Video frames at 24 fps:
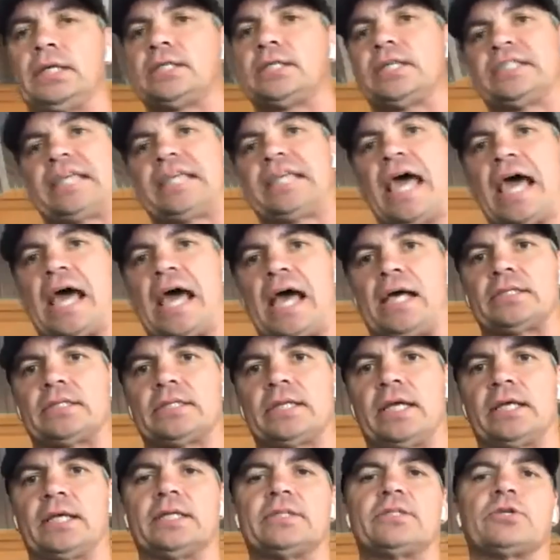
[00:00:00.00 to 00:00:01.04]
a test,
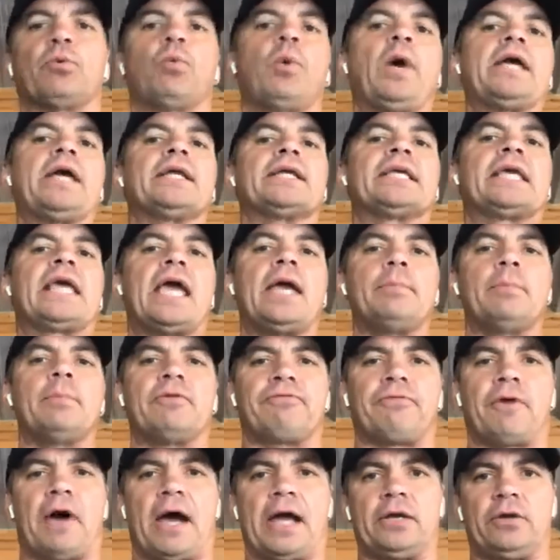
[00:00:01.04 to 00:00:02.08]
and it's a way to
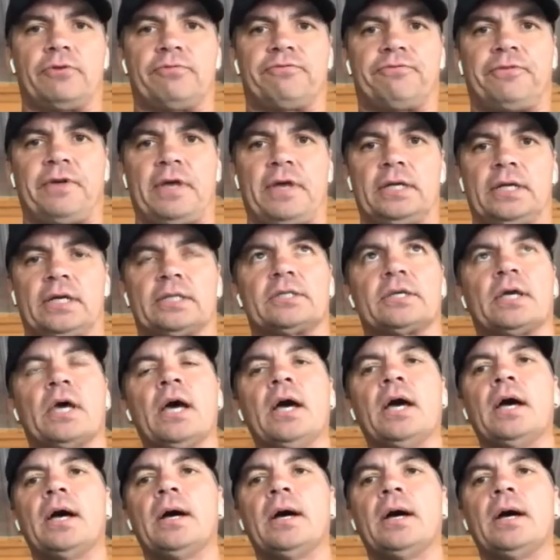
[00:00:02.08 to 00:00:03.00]
gamify your fitness.